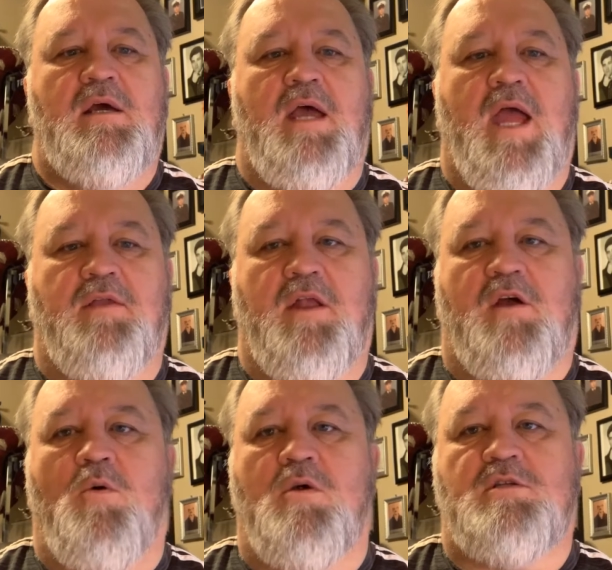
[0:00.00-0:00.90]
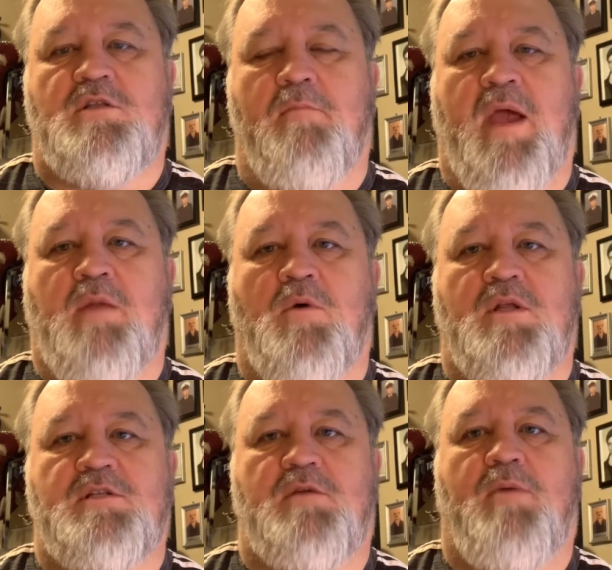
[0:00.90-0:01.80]
And then, of course, the main one
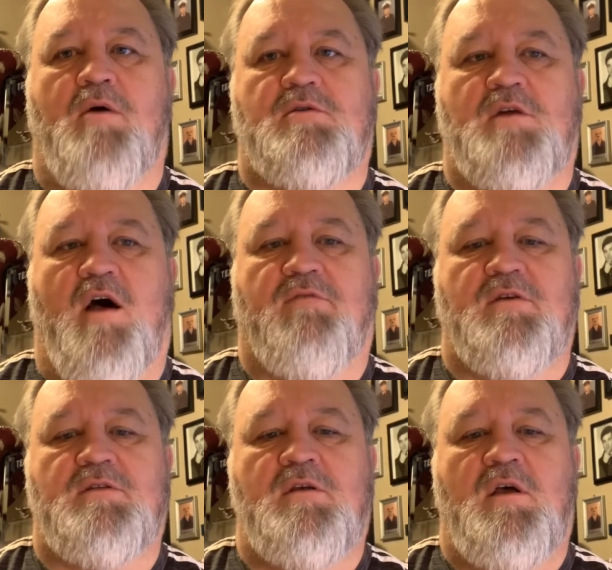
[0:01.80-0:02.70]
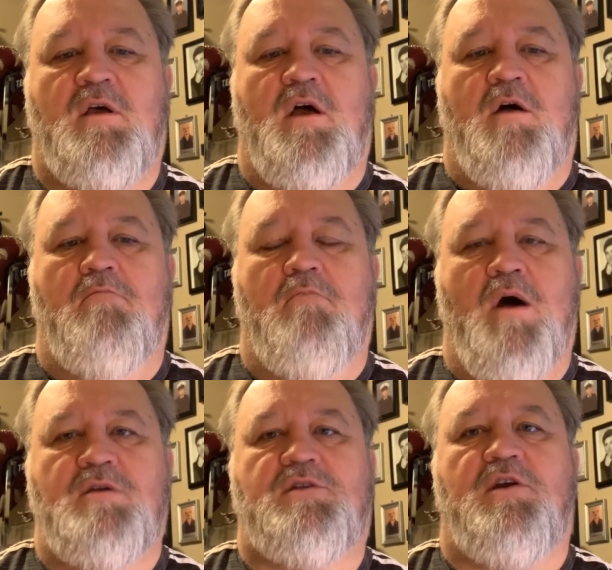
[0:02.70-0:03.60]
is the post office.
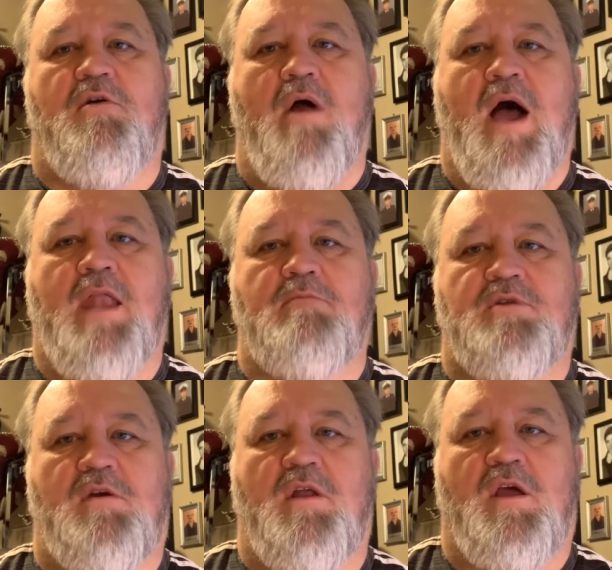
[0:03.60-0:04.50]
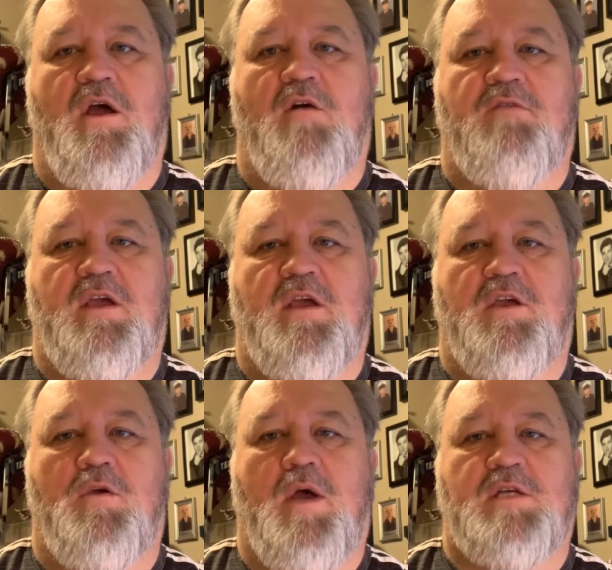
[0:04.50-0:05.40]
Most of your items are going to go via
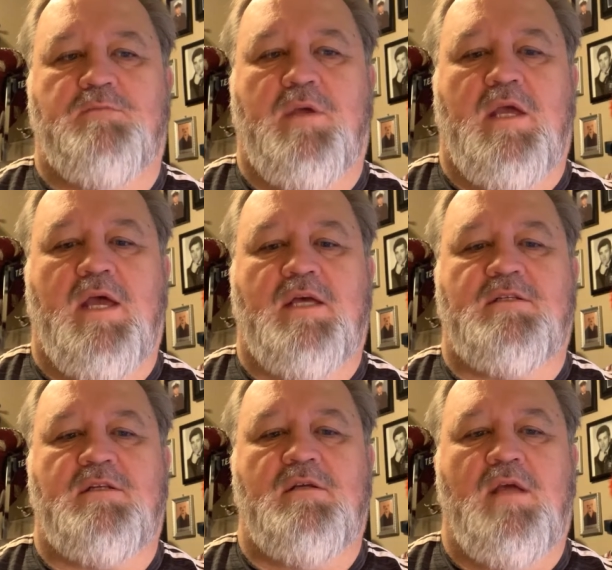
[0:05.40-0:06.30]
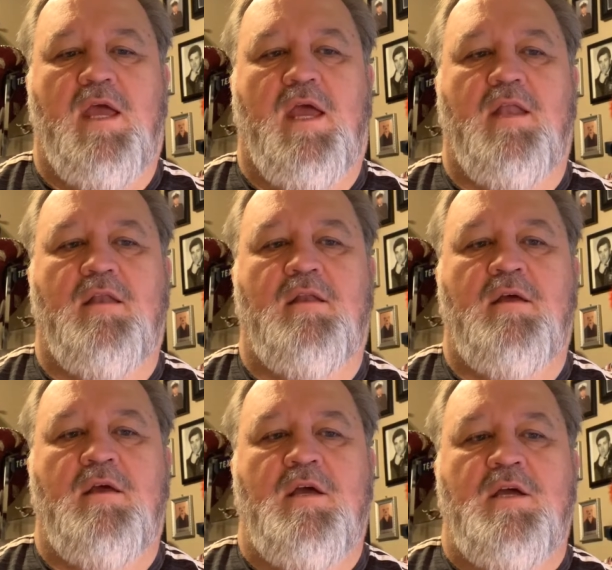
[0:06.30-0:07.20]
USPS. And
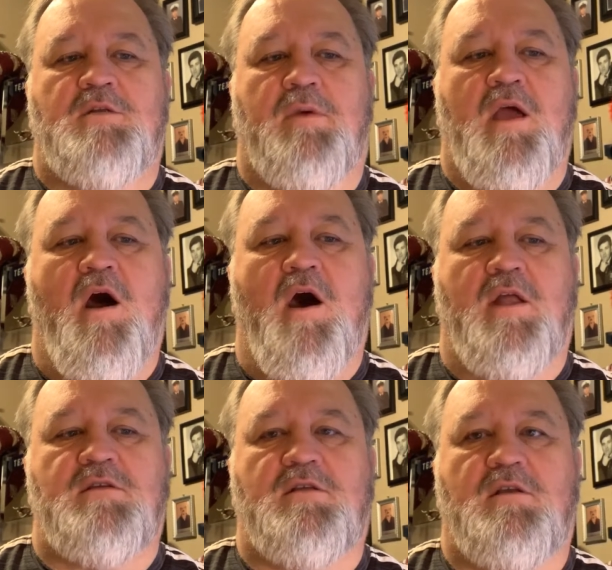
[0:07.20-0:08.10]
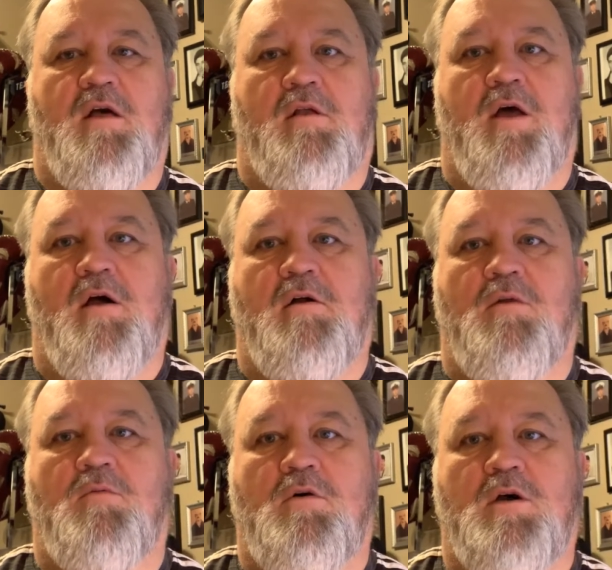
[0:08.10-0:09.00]
to be honest, and I'll knock
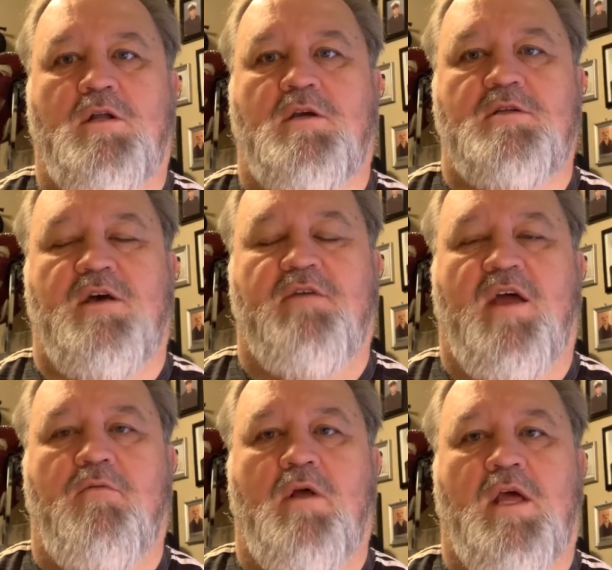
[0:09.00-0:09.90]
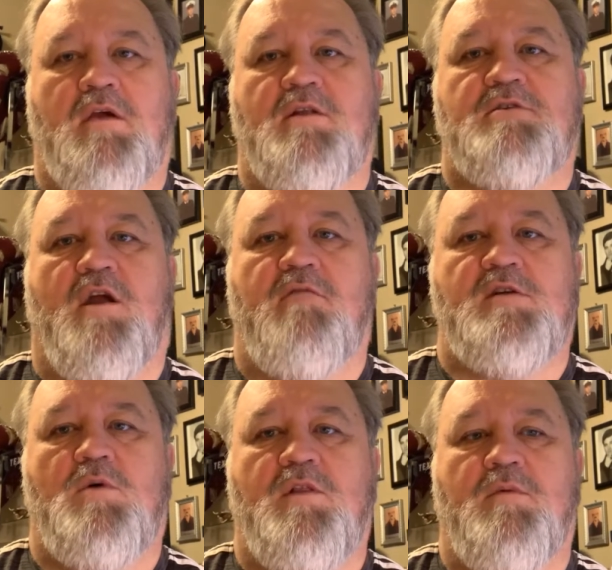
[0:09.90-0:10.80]
on wood because I've had really good
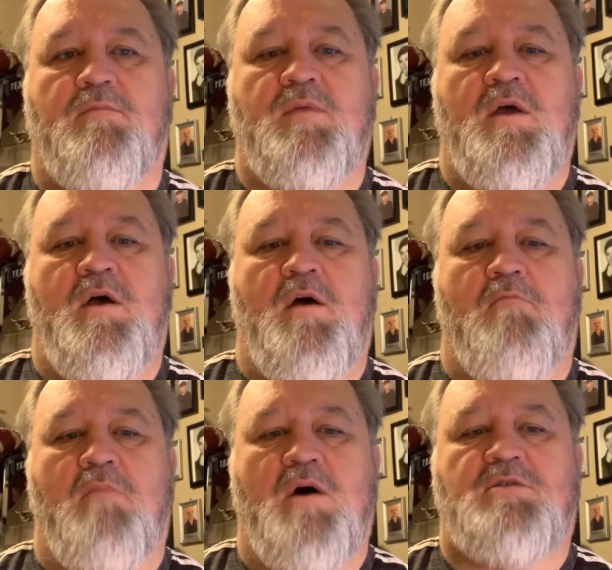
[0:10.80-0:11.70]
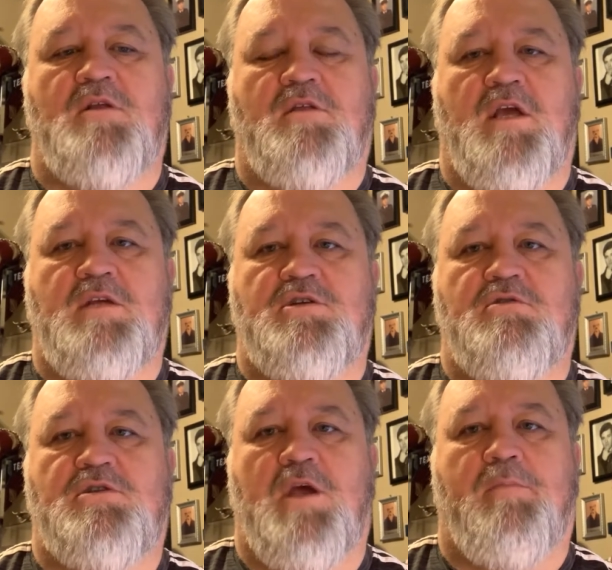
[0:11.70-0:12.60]
service with them, most of the things you
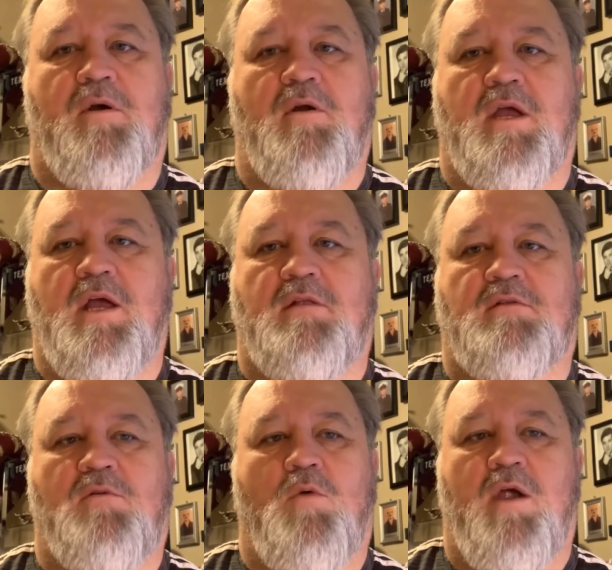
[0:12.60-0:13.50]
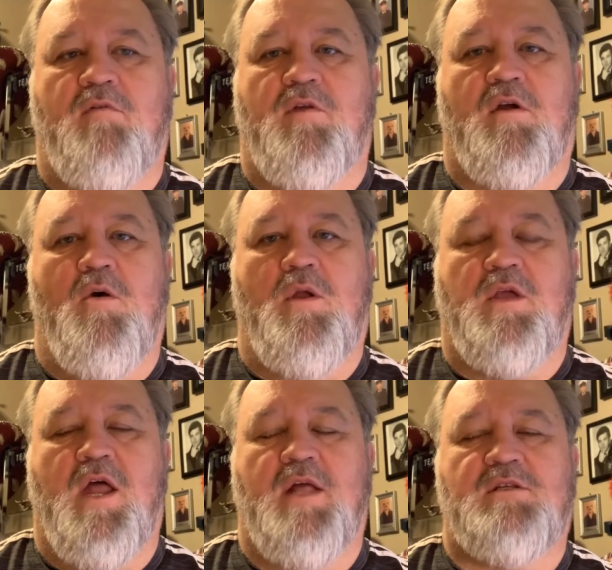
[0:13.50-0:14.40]
ship are going to get to wherever they're going in the
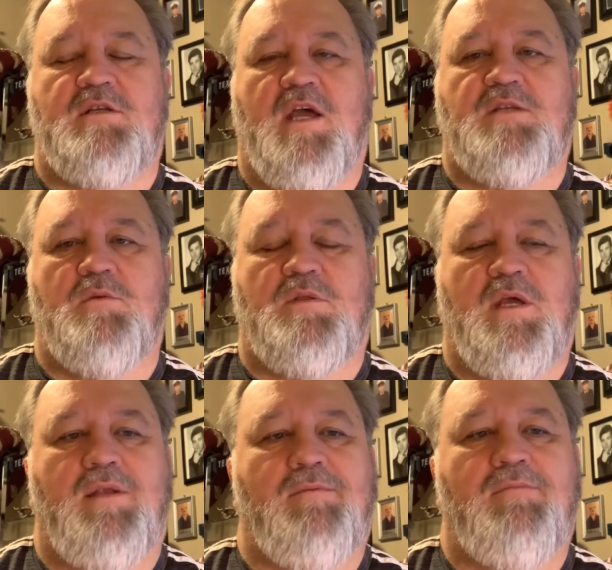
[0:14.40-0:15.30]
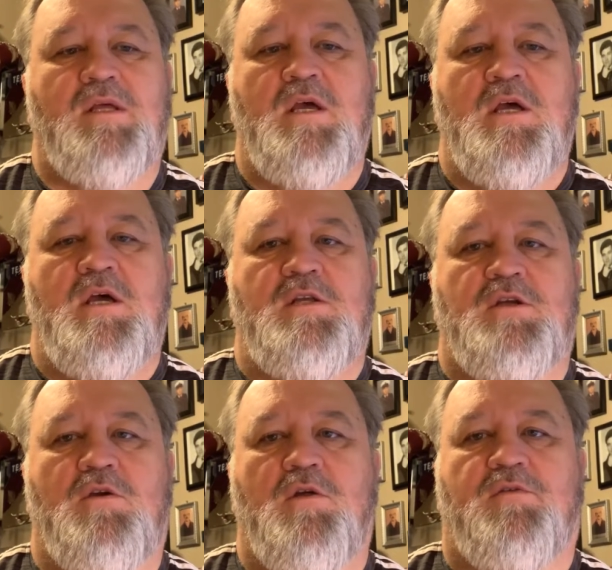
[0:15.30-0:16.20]
United States within
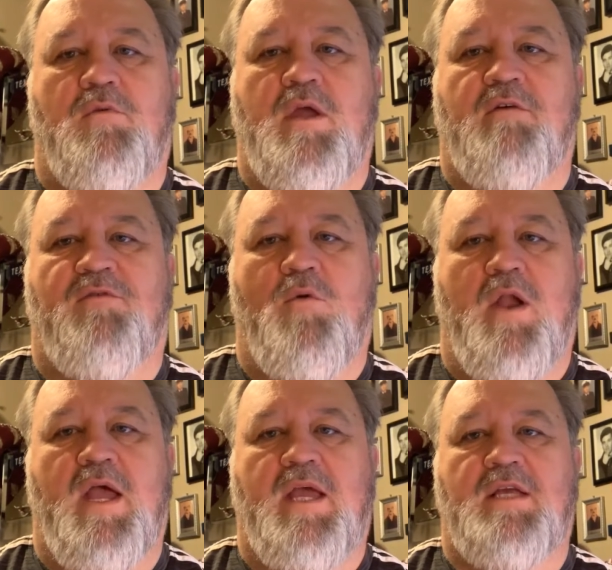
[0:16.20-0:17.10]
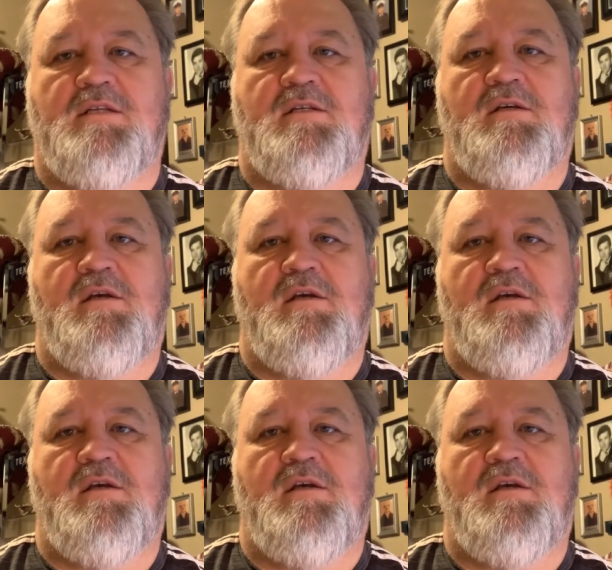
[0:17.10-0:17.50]
two to three to four days